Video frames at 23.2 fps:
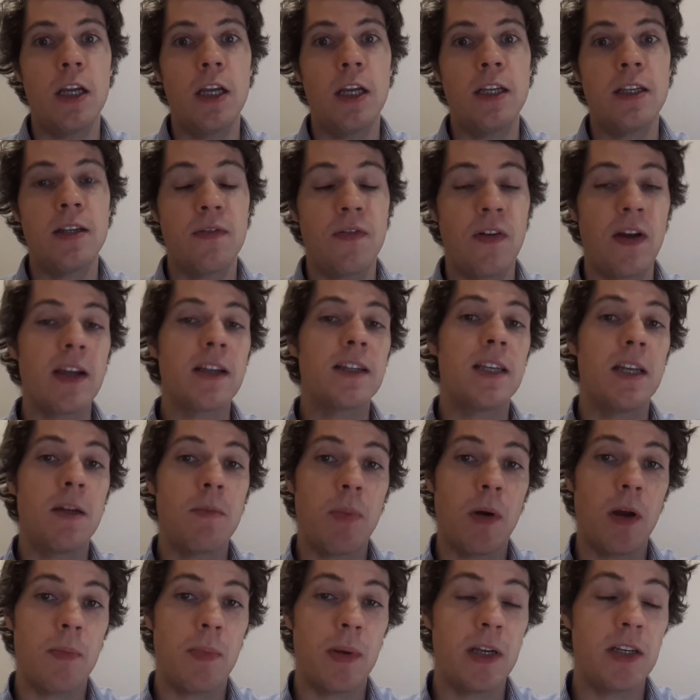is affected
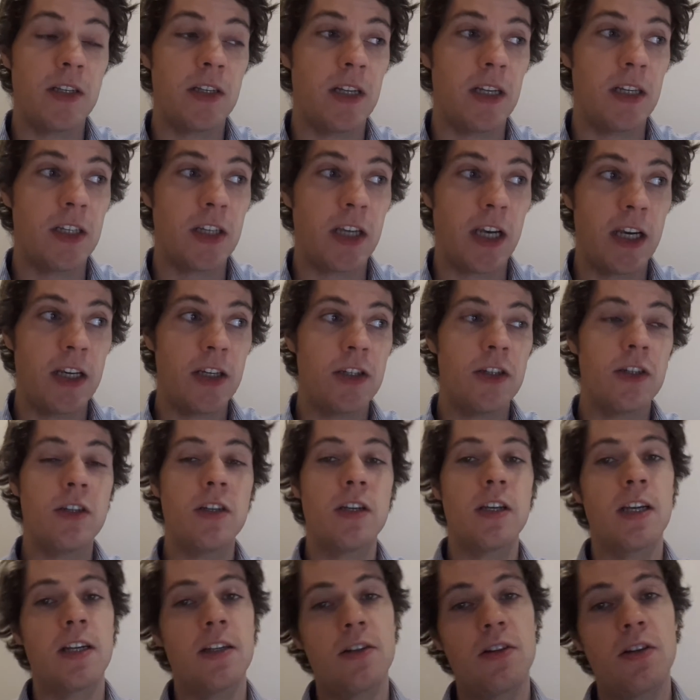by patient education,
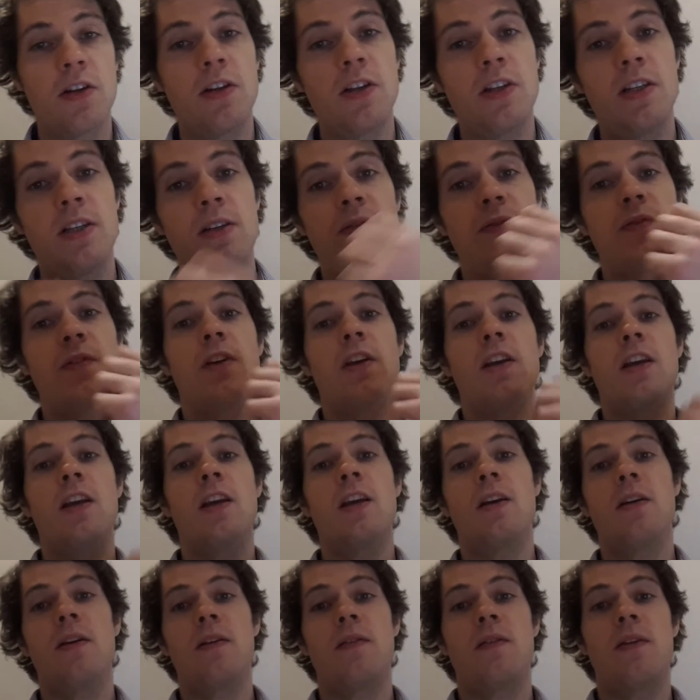and studies have
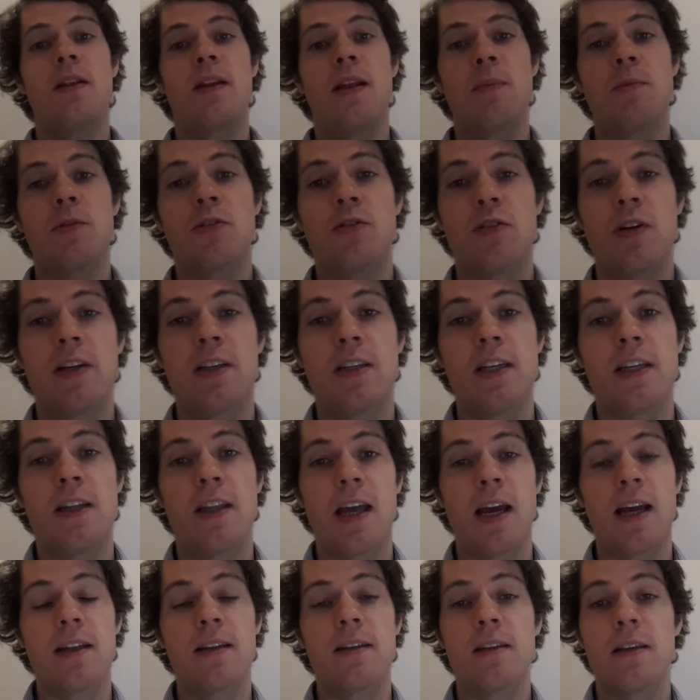demonstrated
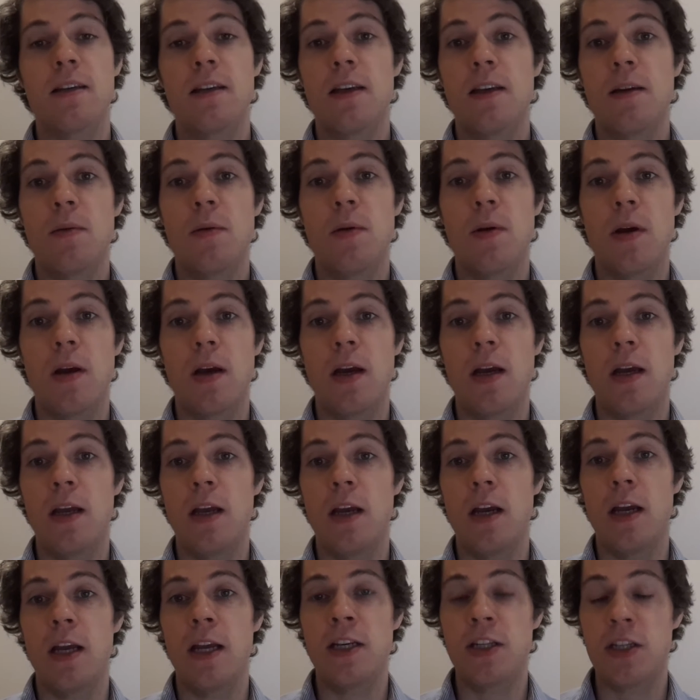that
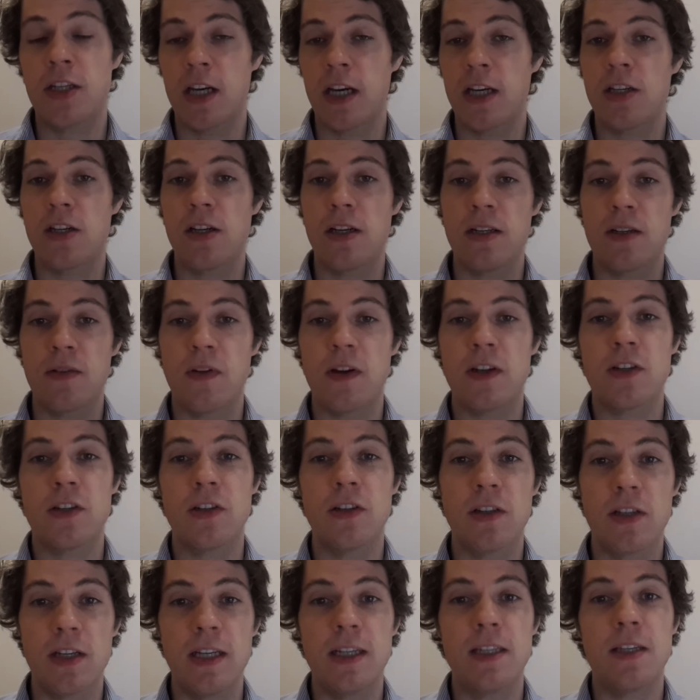educational
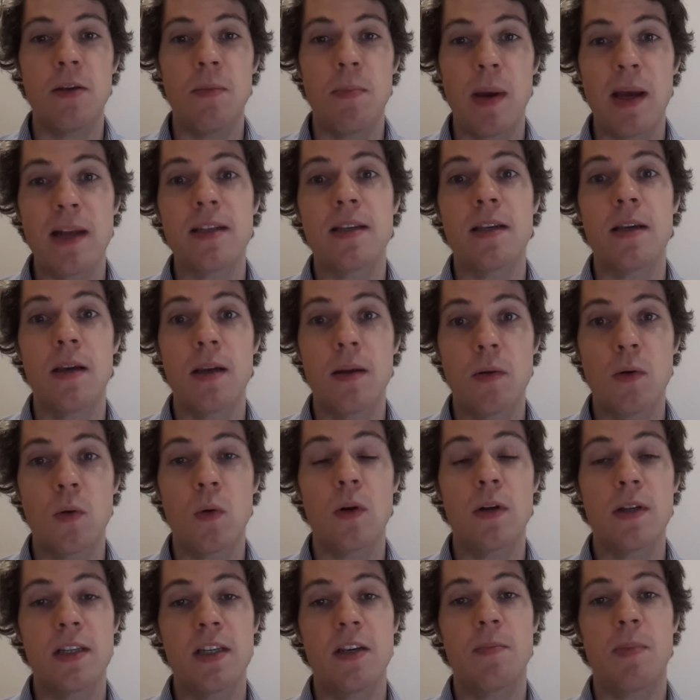interventions lead to better
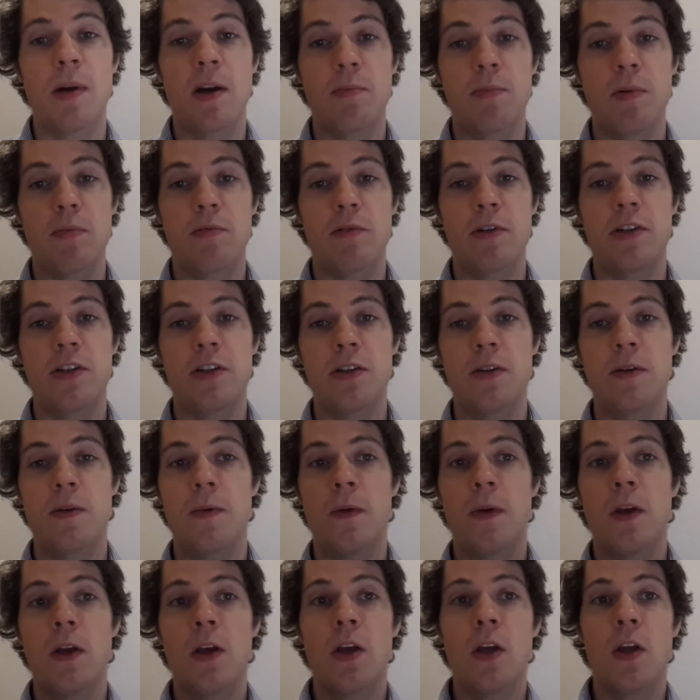quality of bowel preparation.
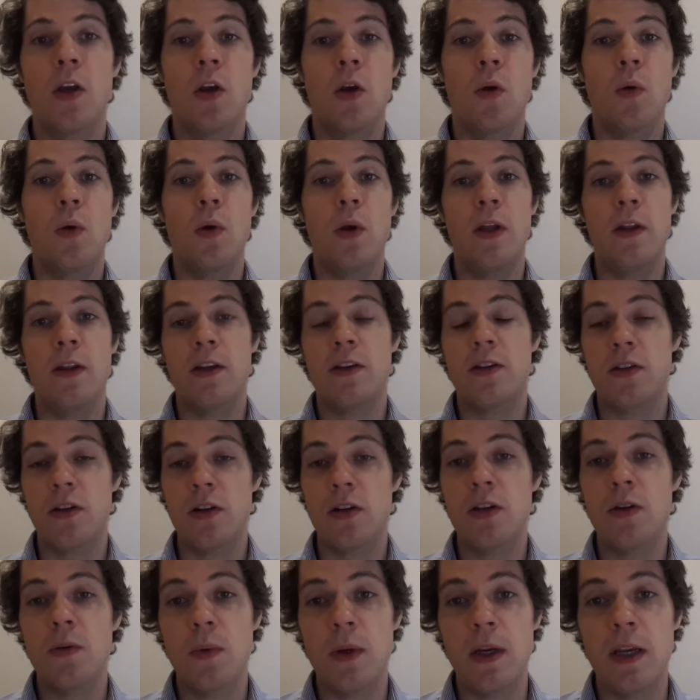In this
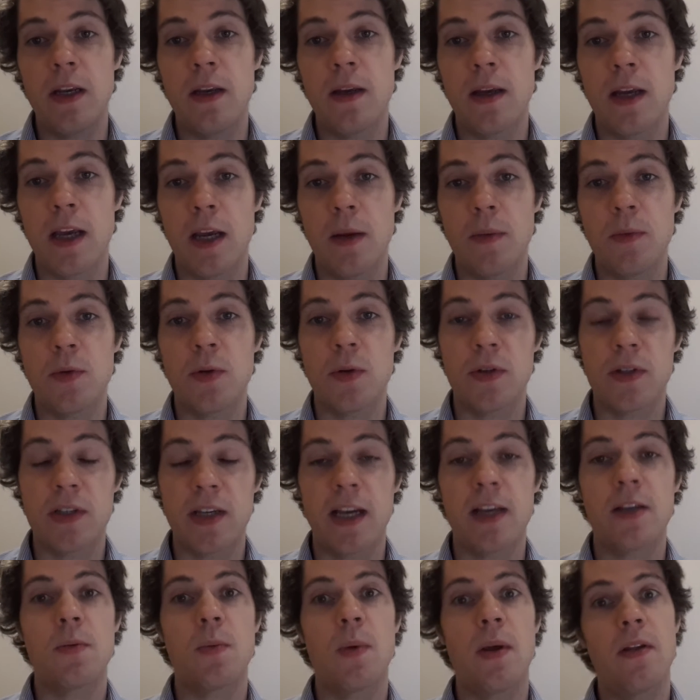study, we aim to
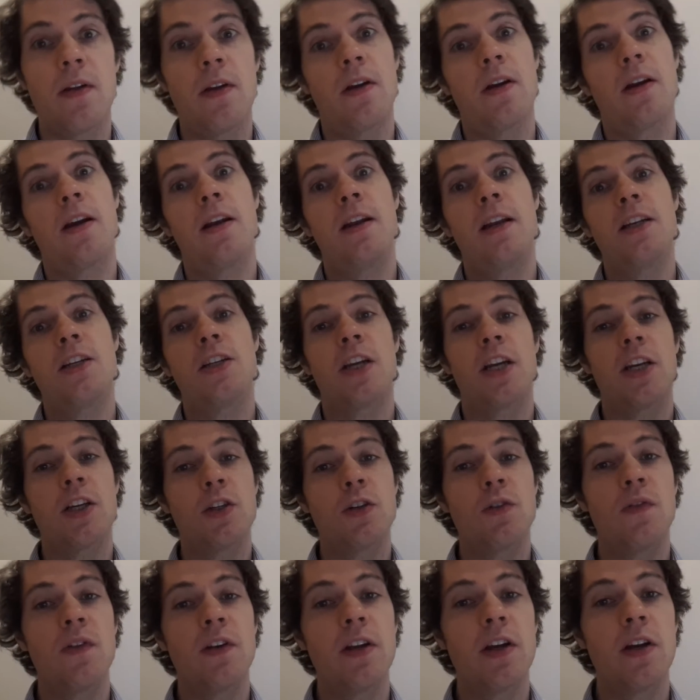assess whether an
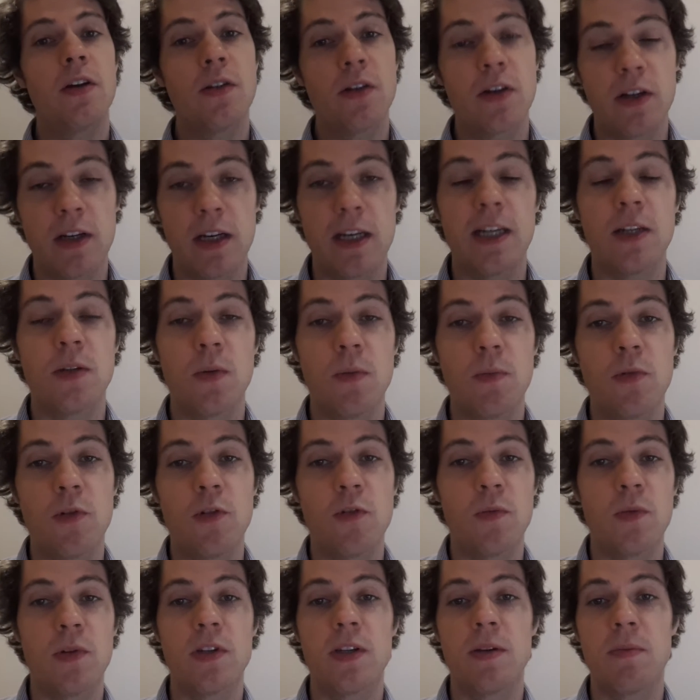educational video could lead to
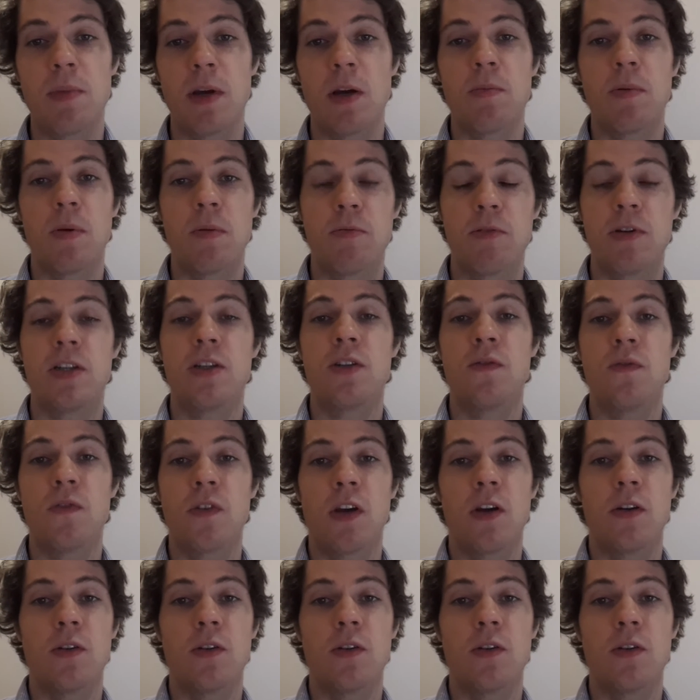improvement in bowel preparation for